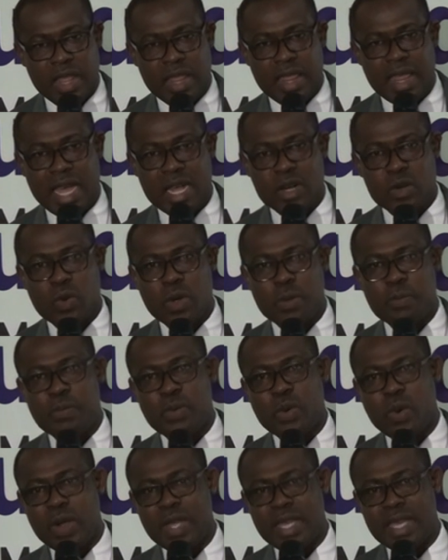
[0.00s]
that will
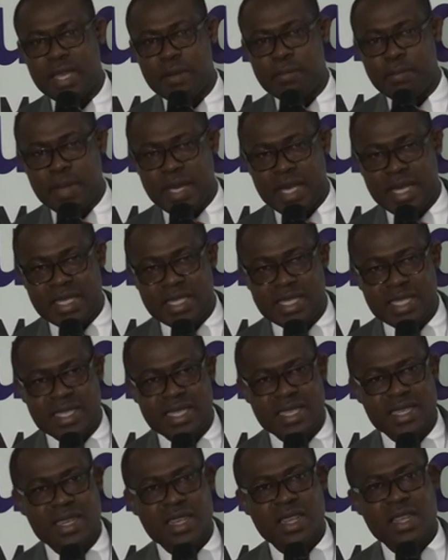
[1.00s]
prohibit
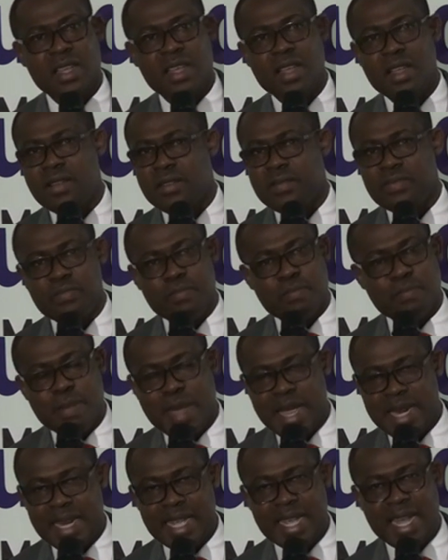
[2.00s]

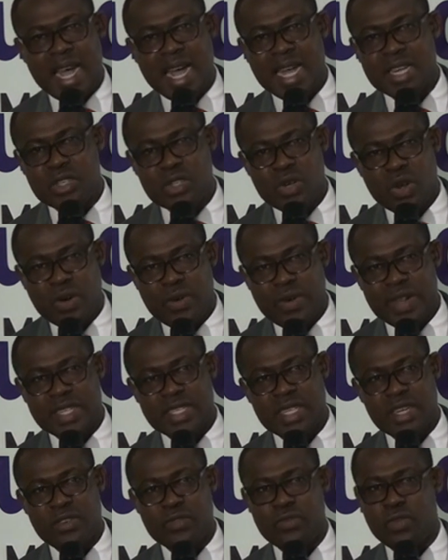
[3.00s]
medical
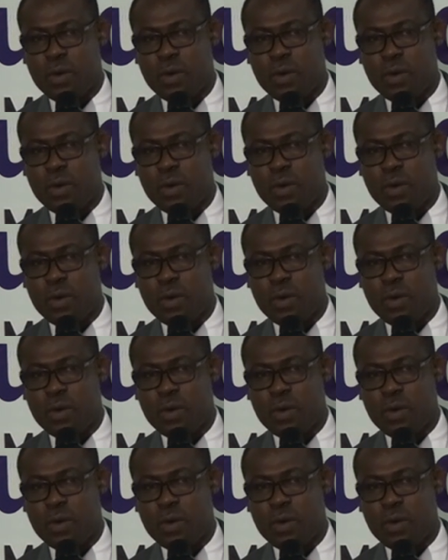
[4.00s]
tourism